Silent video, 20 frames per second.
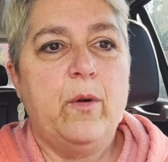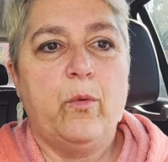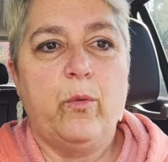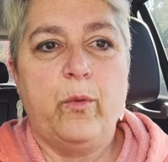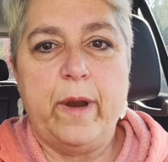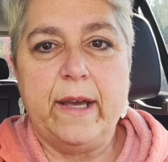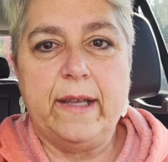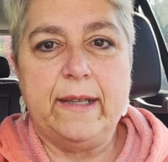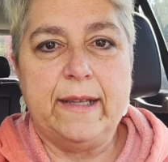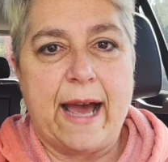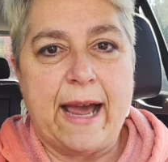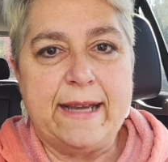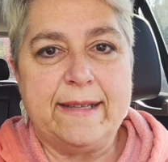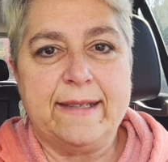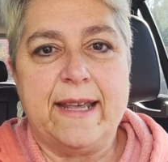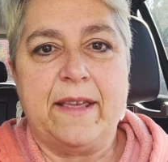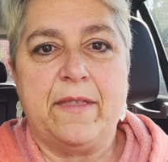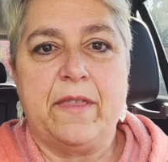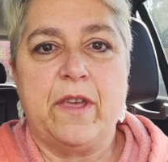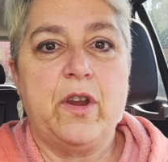
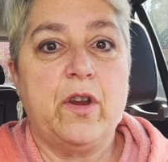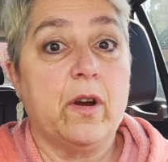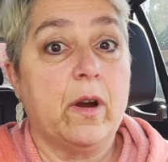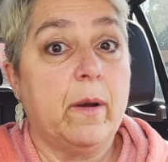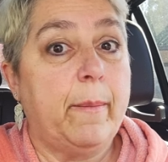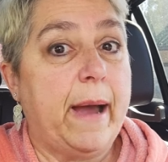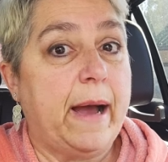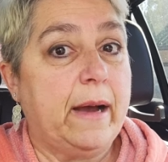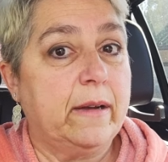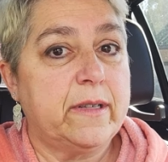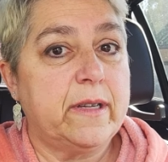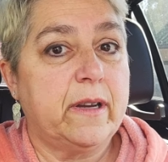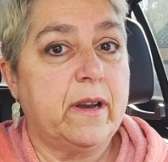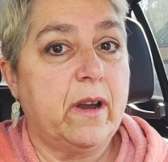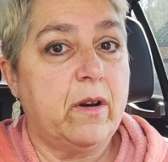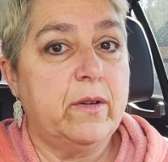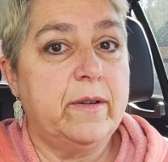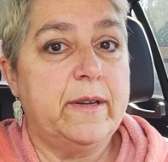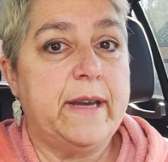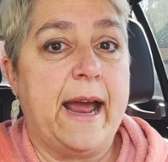realizing that you're about to
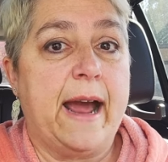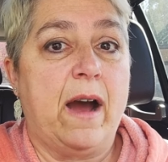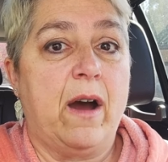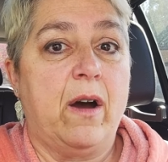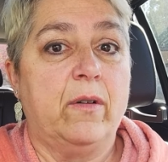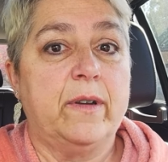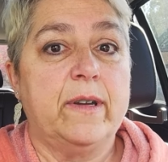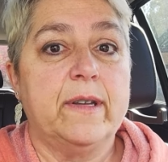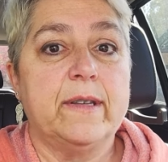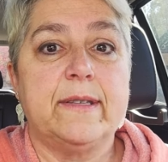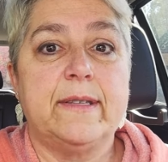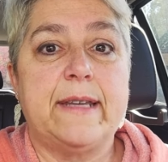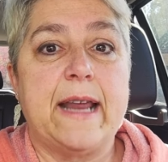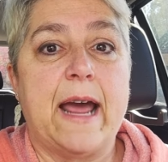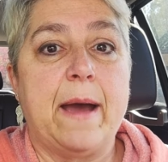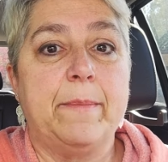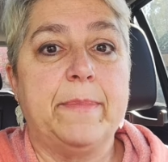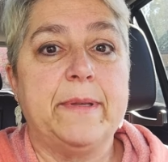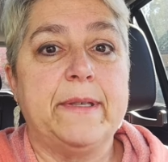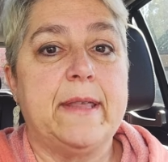go down
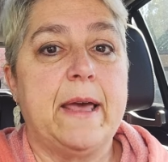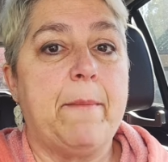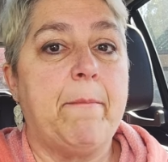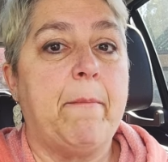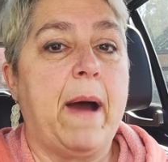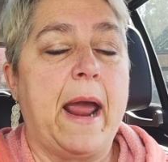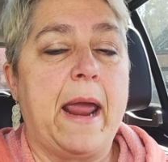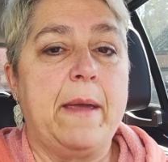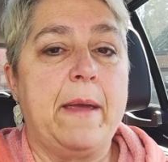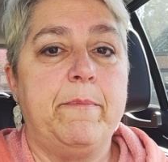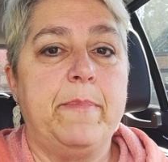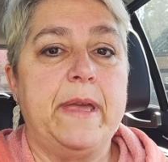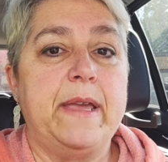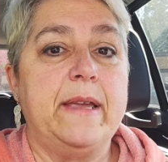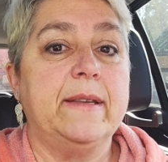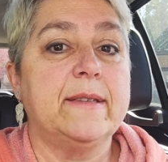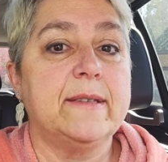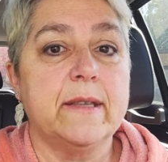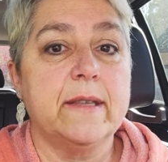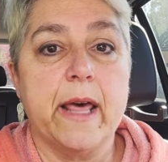steps that might
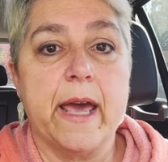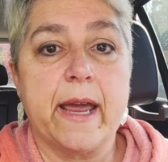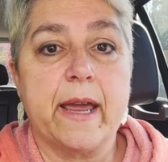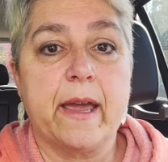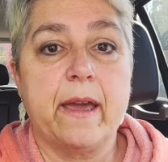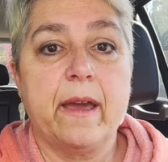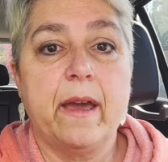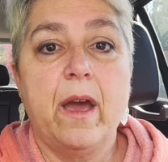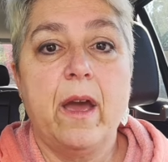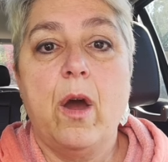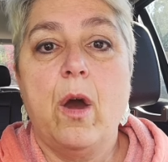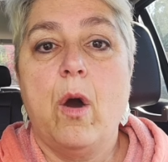be slick